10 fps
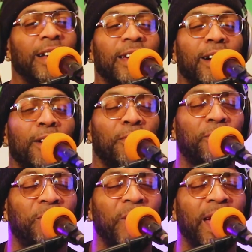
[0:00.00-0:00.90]
yo,
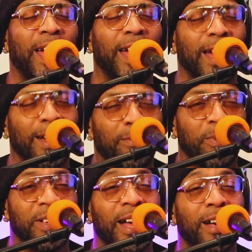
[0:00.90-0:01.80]

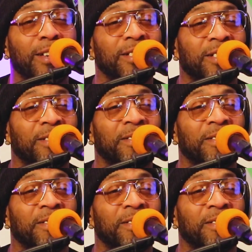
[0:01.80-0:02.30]
when I used to